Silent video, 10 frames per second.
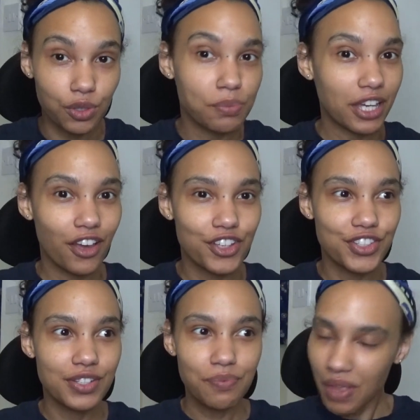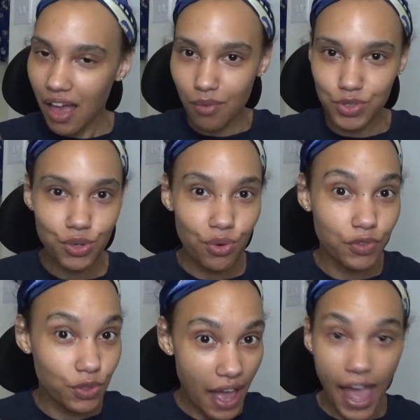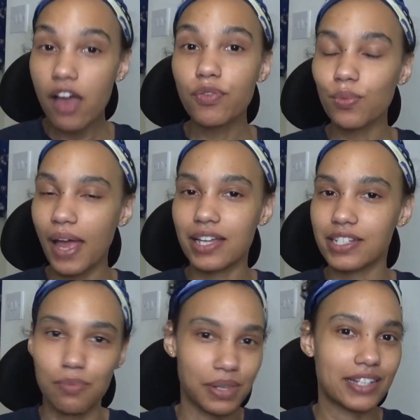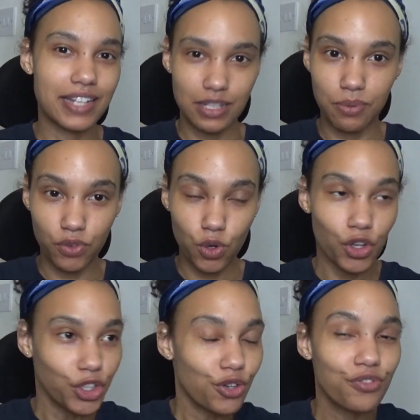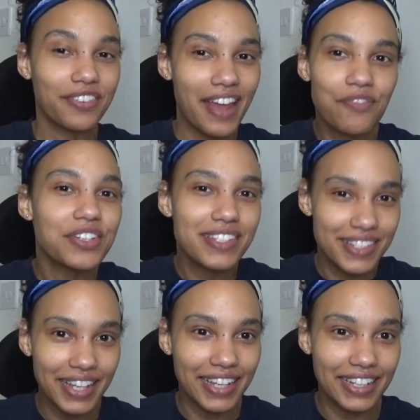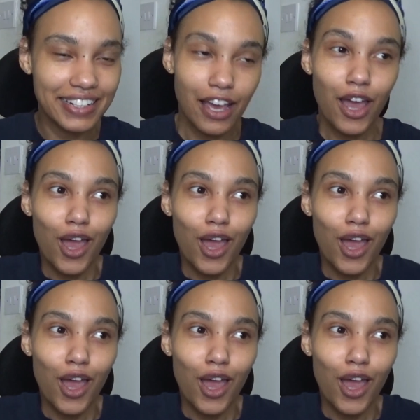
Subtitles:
Because I'm sure if you've ever read a play text before, you've never seen